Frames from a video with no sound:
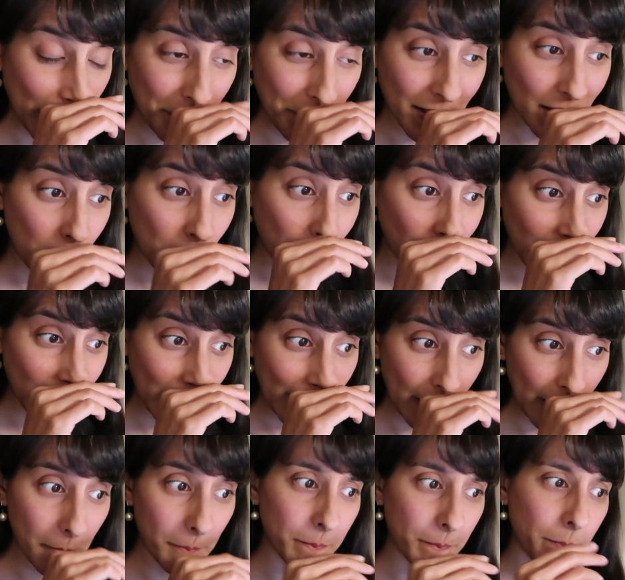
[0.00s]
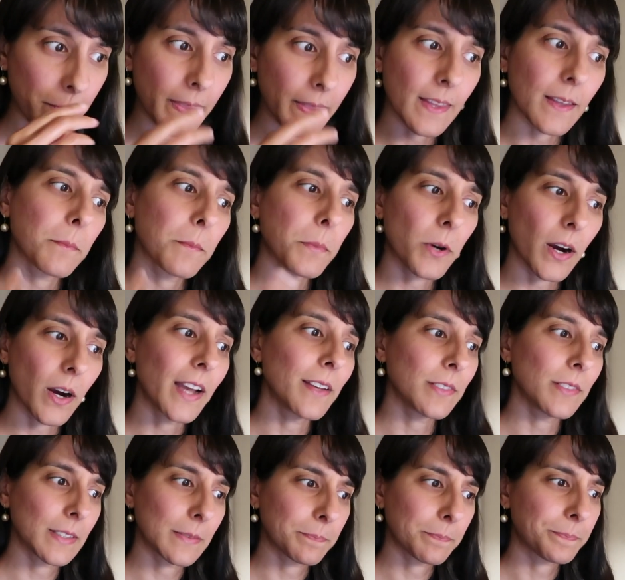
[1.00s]
keeping the money
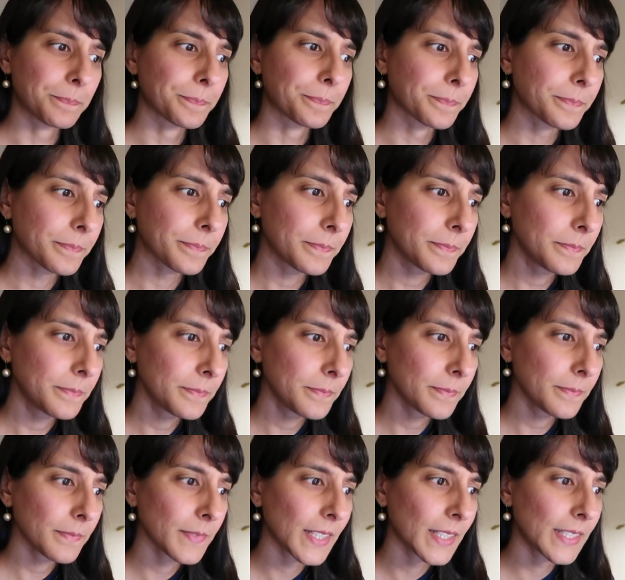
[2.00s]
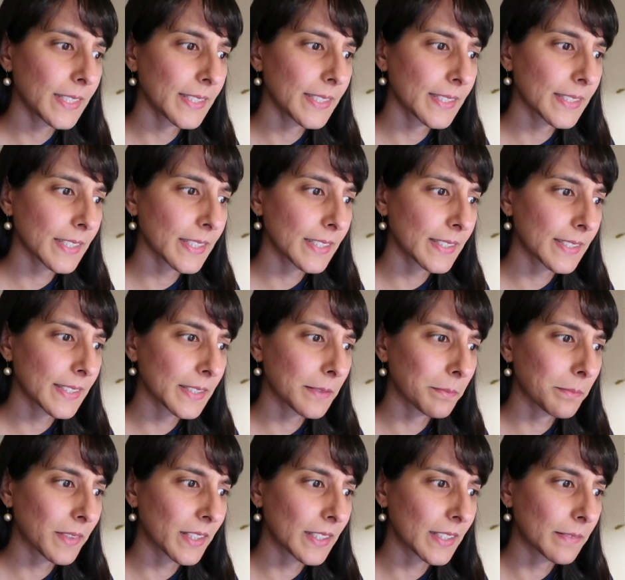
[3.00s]
private is, is
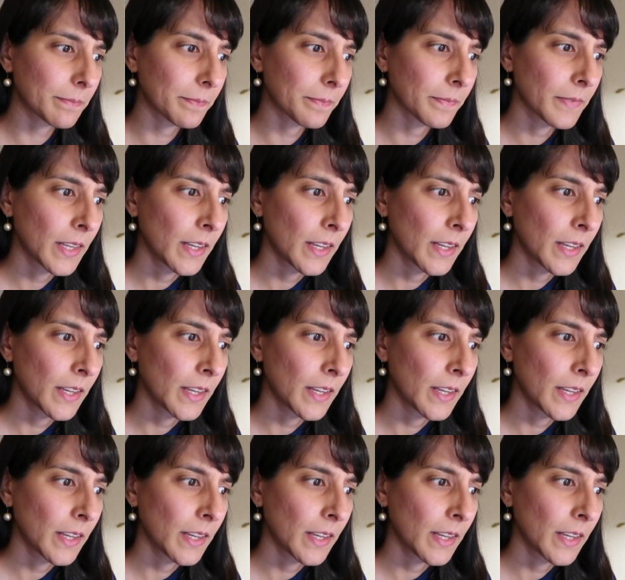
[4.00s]
something.